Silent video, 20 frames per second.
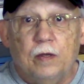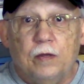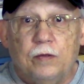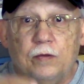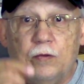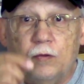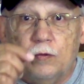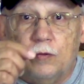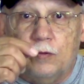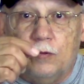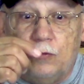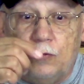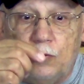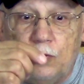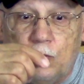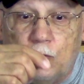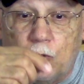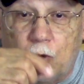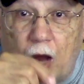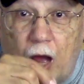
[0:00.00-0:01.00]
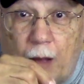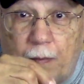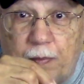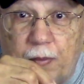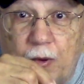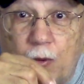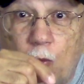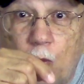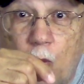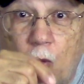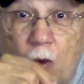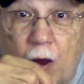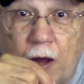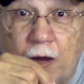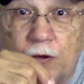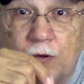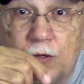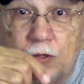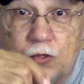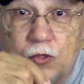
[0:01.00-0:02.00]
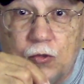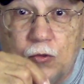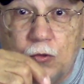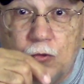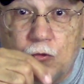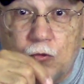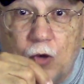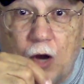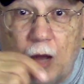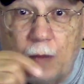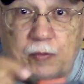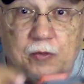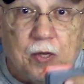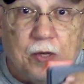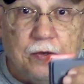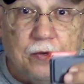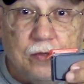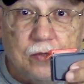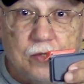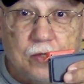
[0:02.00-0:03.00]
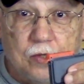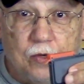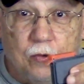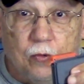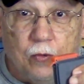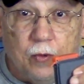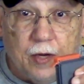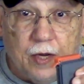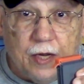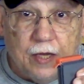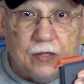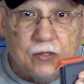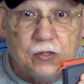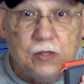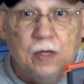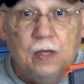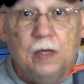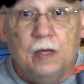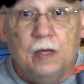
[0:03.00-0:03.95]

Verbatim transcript: You drop one or two drops and you squeeze